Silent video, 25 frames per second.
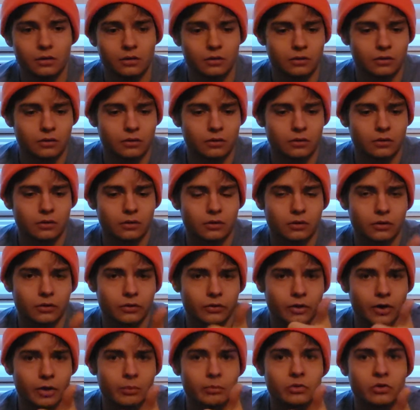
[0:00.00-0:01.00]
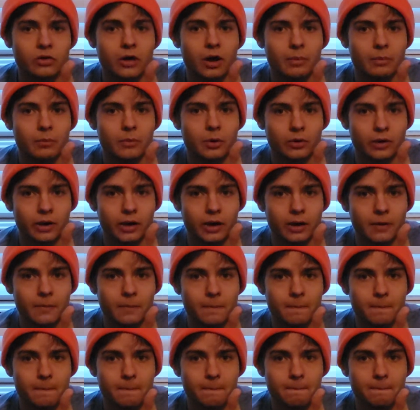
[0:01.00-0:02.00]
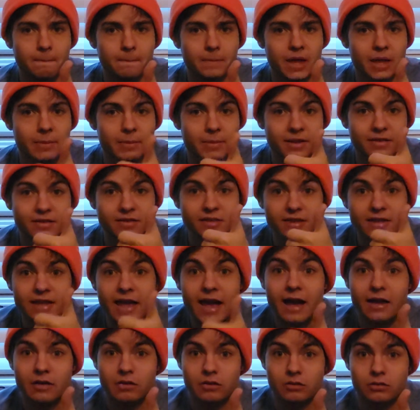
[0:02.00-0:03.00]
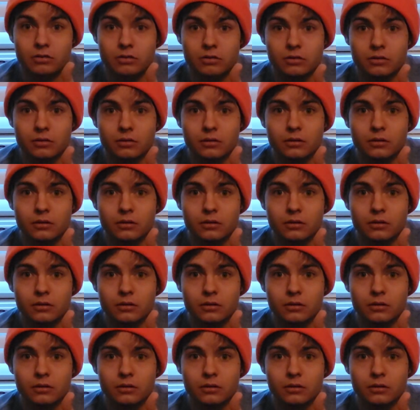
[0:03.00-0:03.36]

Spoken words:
It's a thumbs up, okay? It means yes.